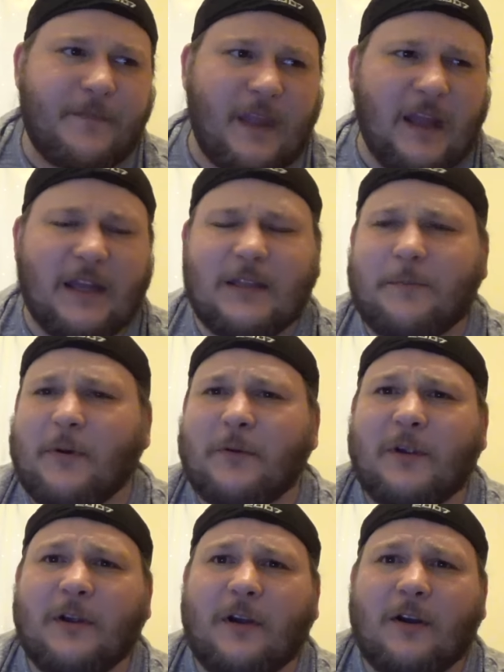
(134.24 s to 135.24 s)
uh, they
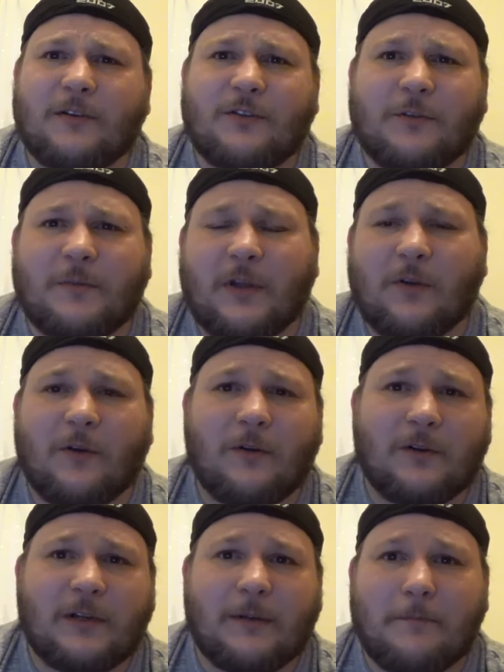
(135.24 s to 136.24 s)
put you on something
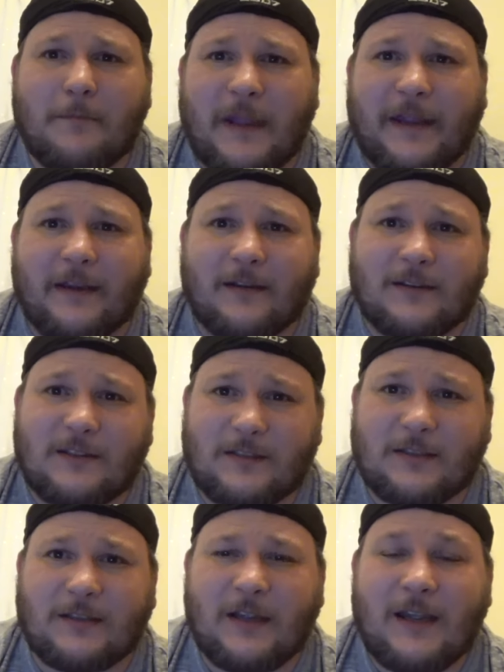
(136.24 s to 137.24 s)
called
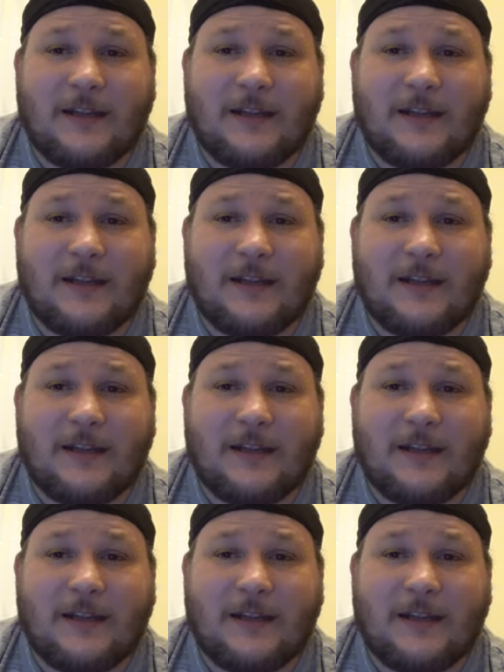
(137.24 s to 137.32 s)
maintenance.